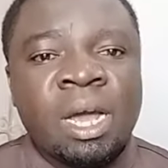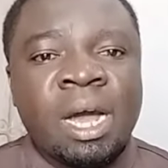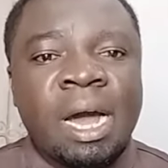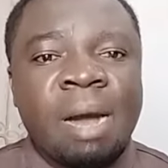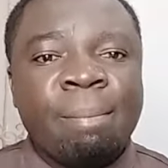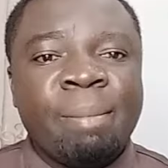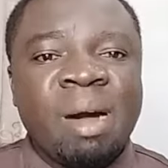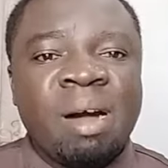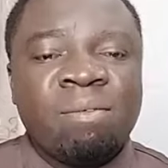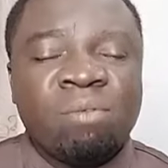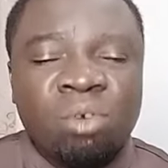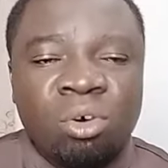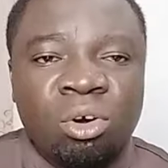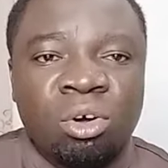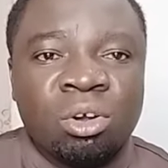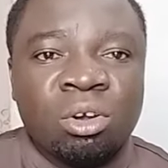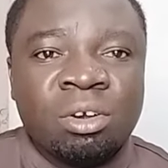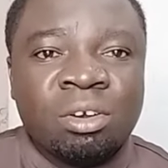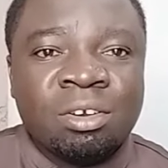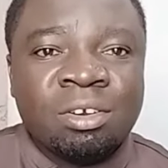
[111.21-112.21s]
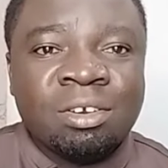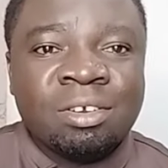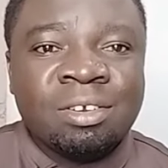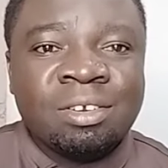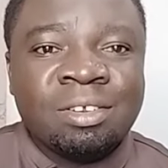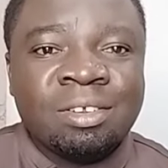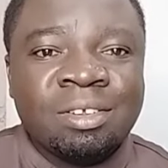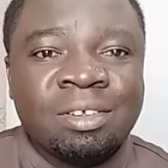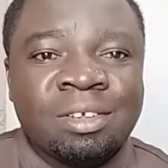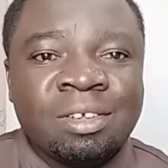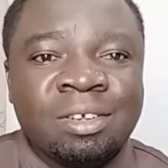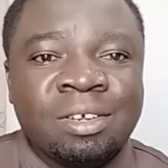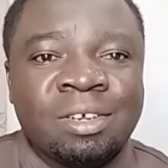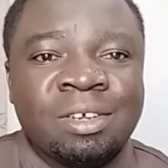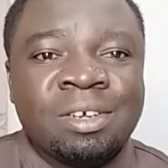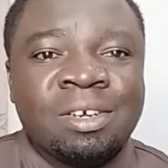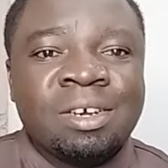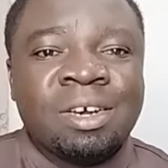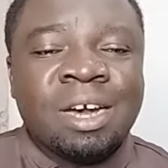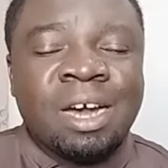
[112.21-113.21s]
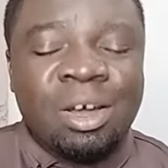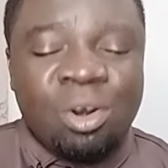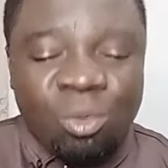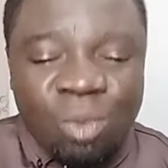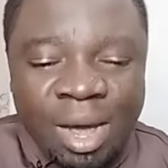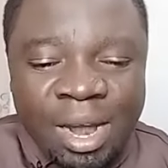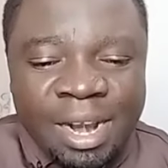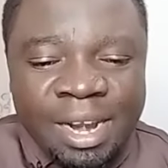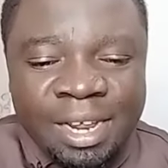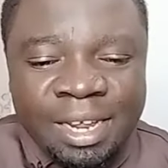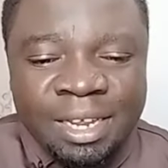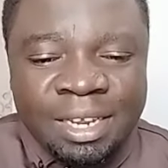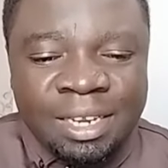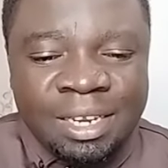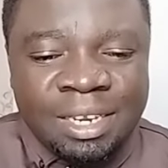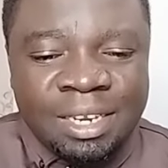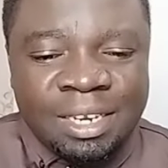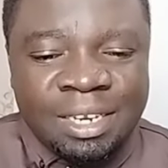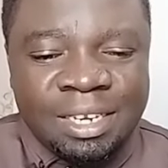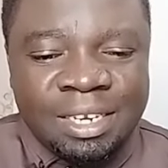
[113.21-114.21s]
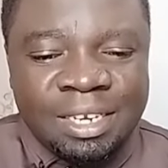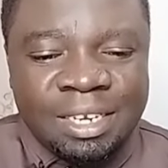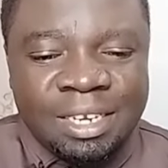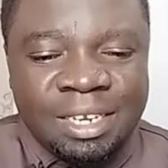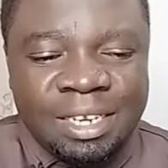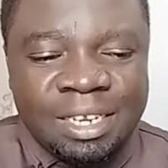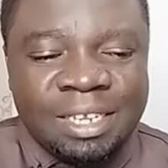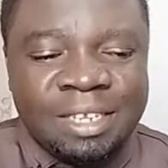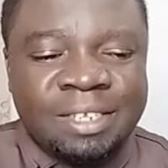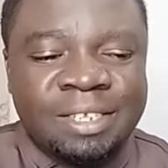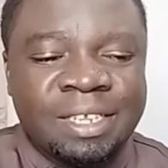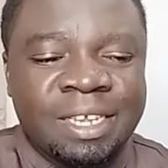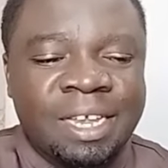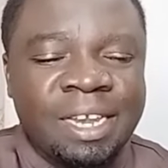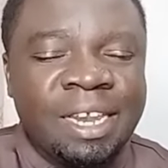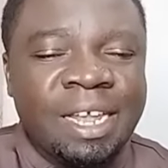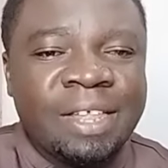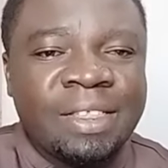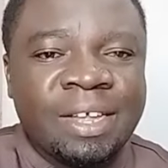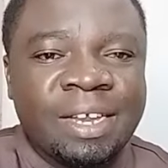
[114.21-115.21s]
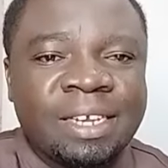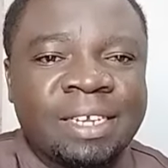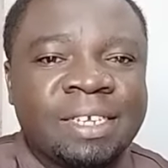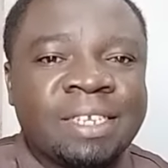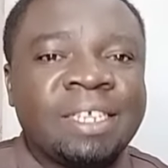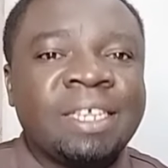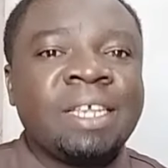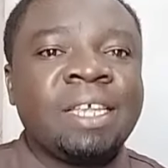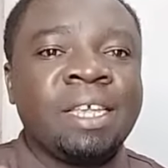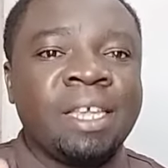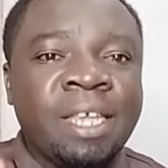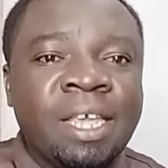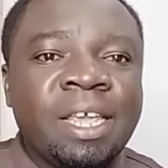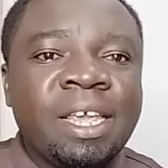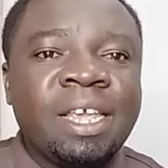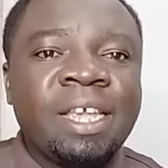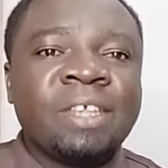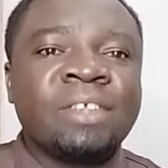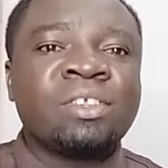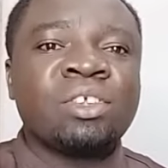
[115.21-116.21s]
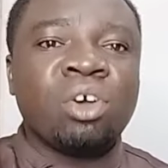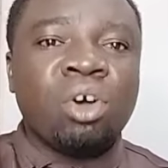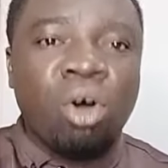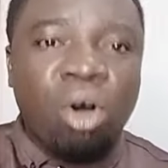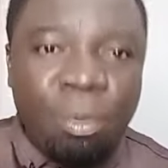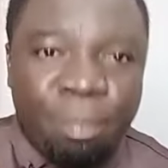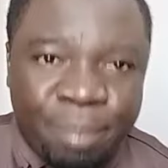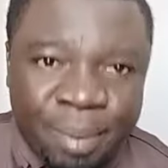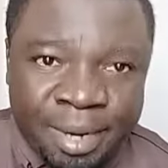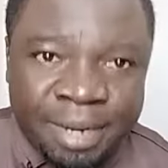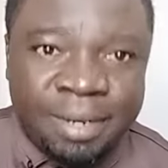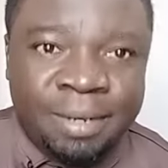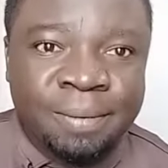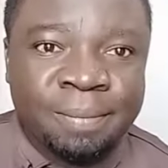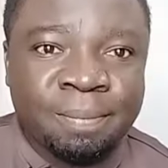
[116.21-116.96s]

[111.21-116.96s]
Above all, Khalwale is clear that he is open